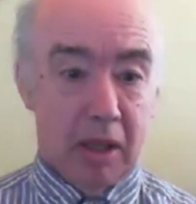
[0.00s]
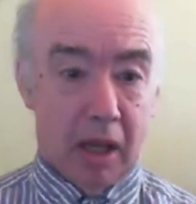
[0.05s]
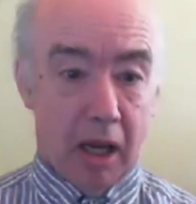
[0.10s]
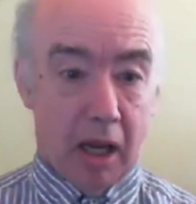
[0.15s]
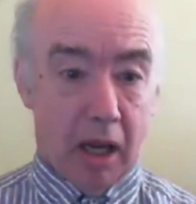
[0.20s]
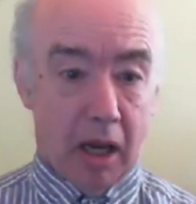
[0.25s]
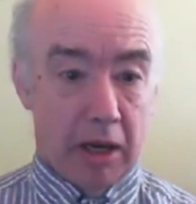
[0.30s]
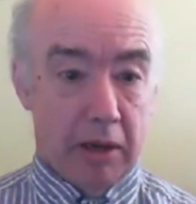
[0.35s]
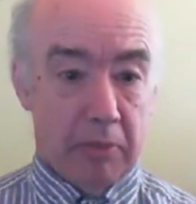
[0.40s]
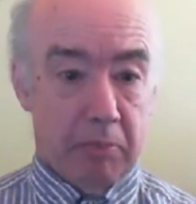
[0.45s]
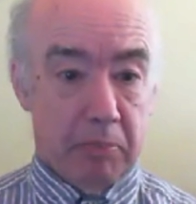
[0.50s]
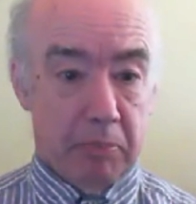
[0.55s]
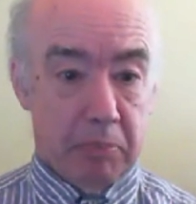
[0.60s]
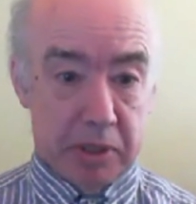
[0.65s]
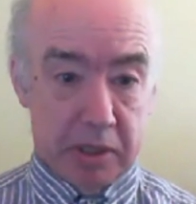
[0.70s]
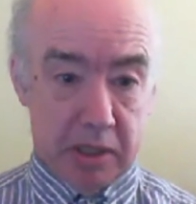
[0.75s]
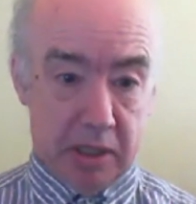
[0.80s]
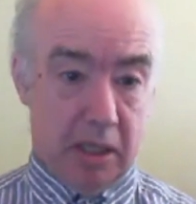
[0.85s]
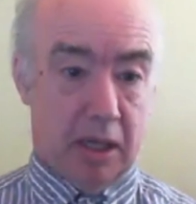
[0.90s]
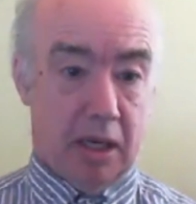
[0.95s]
I
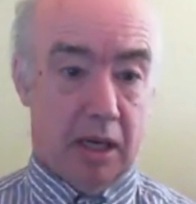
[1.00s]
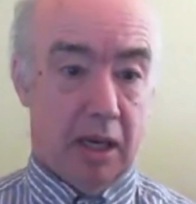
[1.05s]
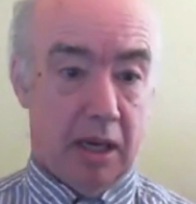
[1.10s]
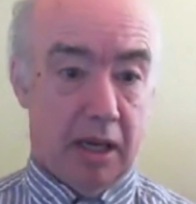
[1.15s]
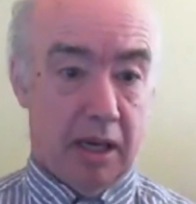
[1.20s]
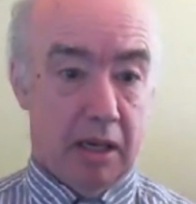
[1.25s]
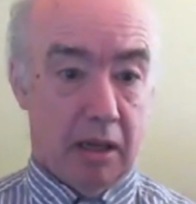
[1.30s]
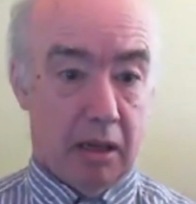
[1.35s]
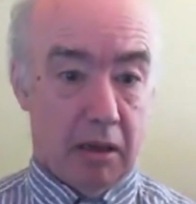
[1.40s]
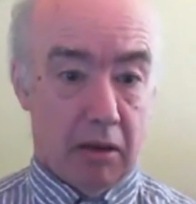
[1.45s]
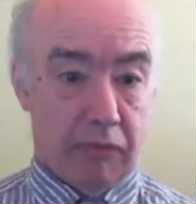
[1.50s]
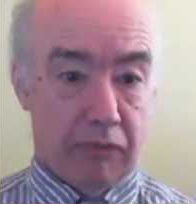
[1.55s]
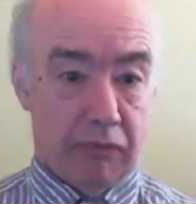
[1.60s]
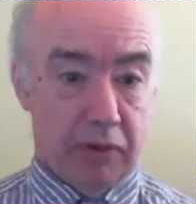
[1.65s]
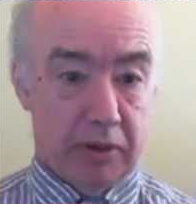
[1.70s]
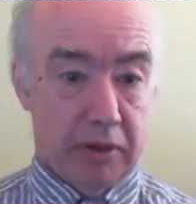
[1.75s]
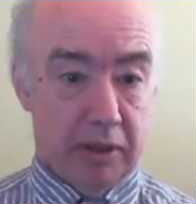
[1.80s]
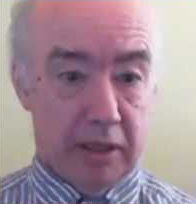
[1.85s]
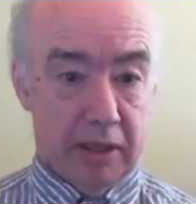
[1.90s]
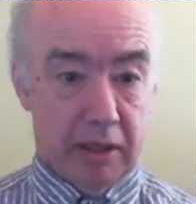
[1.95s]
particularly laugh
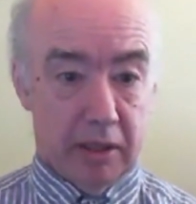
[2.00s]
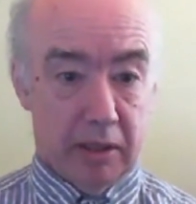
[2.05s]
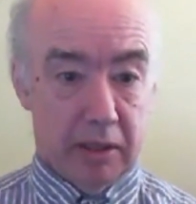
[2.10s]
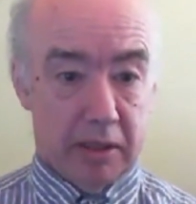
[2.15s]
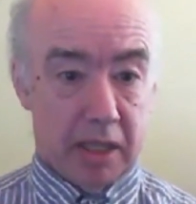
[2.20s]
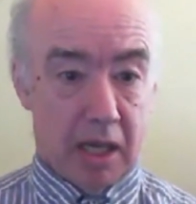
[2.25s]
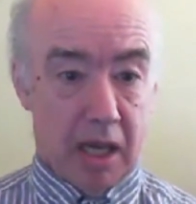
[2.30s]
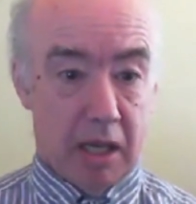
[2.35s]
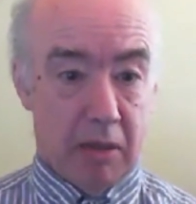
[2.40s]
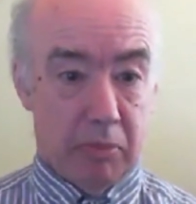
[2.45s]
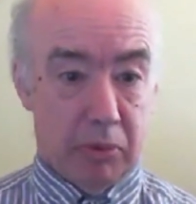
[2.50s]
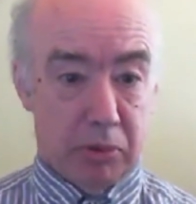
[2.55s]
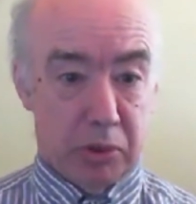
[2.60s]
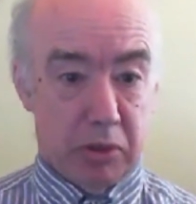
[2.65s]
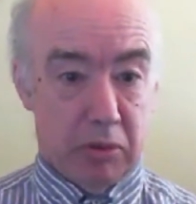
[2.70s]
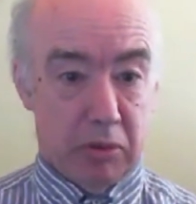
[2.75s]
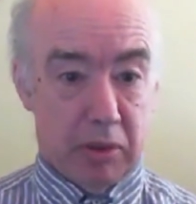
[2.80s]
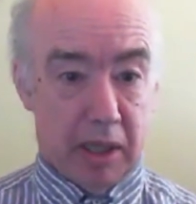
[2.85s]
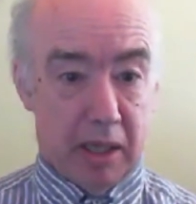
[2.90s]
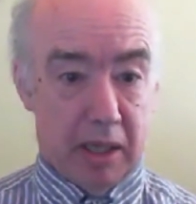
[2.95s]
at the little tables
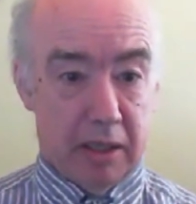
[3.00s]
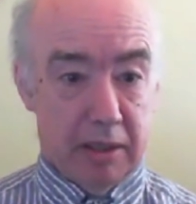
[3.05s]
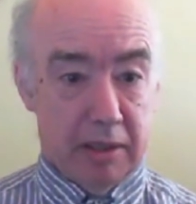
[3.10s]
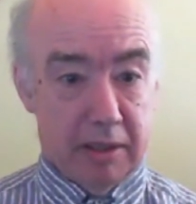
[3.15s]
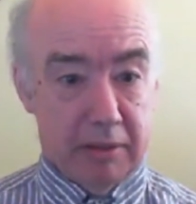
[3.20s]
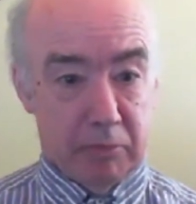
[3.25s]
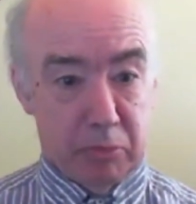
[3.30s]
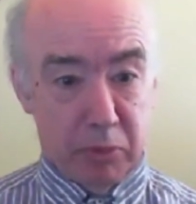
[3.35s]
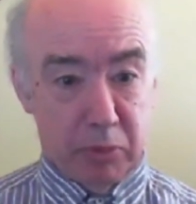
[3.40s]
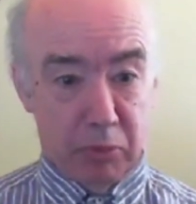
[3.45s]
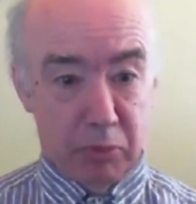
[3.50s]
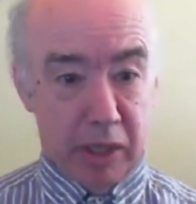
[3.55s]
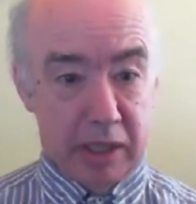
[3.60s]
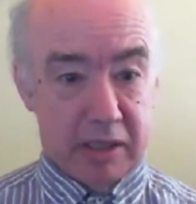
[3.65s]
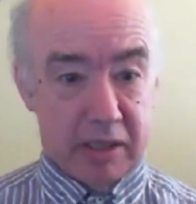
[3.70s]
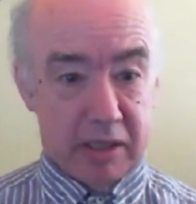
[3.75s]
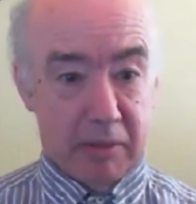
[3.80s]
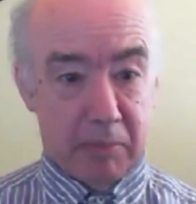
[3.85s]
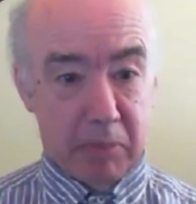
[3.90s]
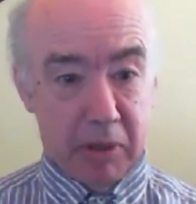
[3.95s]
you get in the
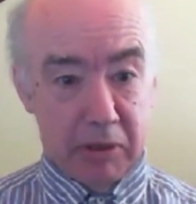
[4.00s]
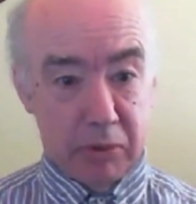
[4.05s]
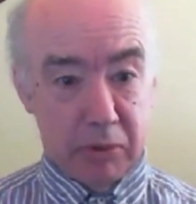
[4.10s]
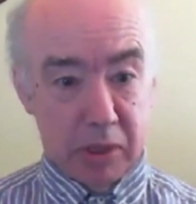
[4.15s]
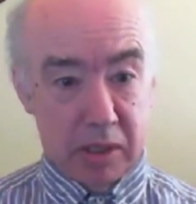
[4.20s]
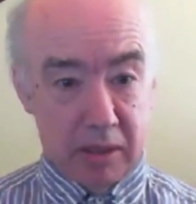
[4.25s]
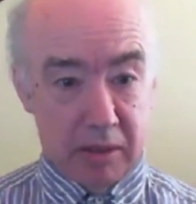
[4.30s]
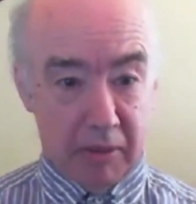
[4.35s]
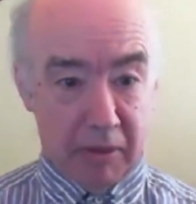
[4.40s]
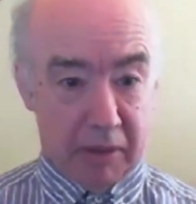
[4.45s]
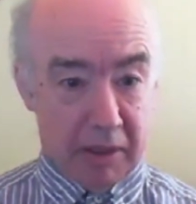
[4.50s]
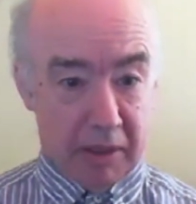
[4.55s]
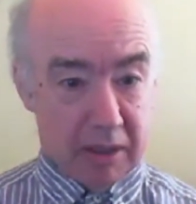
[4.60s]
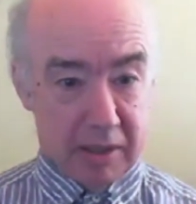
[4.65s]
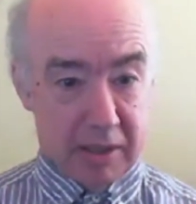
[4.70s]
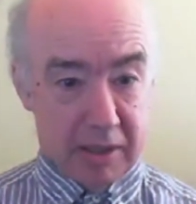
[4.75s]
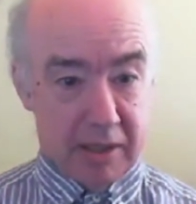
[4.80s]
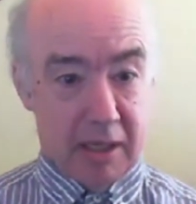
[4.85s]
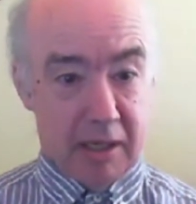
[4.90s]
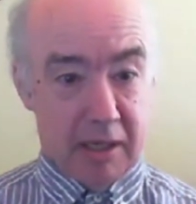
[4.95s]
racing post and things
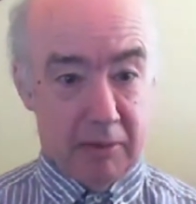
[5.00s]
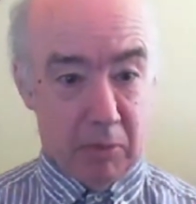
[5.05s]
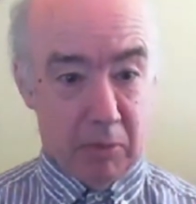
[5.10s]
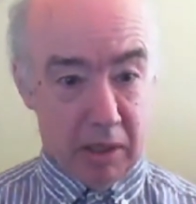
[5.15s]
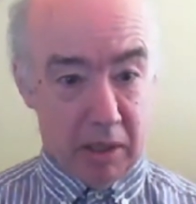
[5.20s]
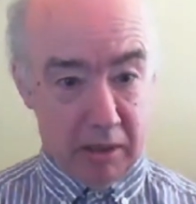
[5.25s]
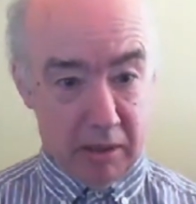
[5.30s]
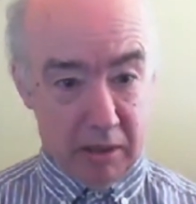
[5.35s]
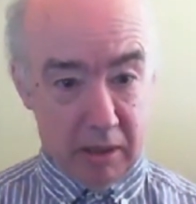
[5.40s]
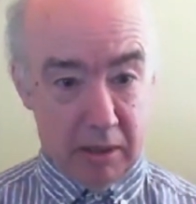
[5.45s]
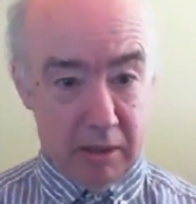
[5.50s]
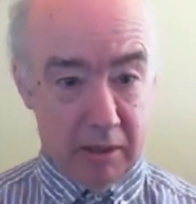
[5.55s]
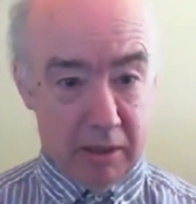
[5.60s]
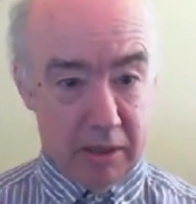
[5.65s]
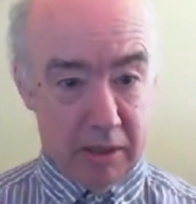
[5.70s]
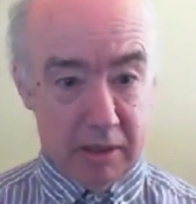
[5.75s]
telling me that